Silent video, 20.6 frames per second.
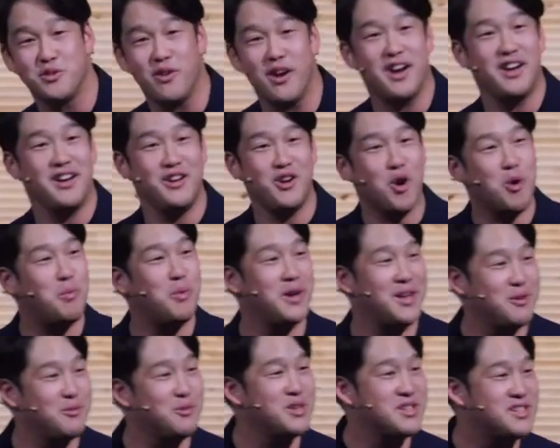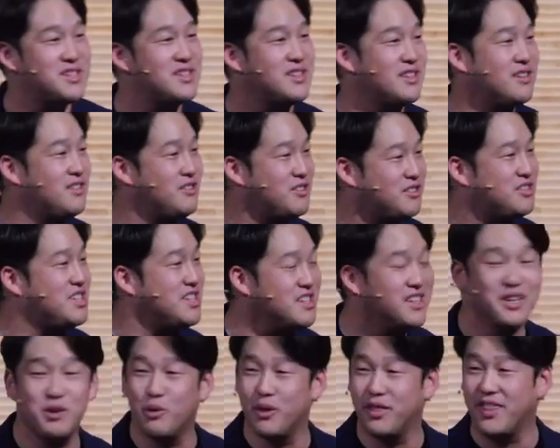Right? Nobody was
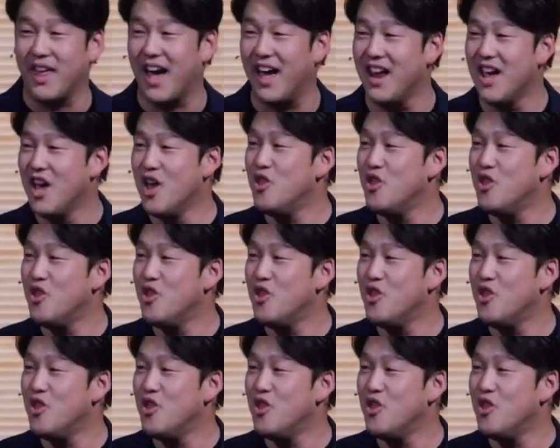dealing with that.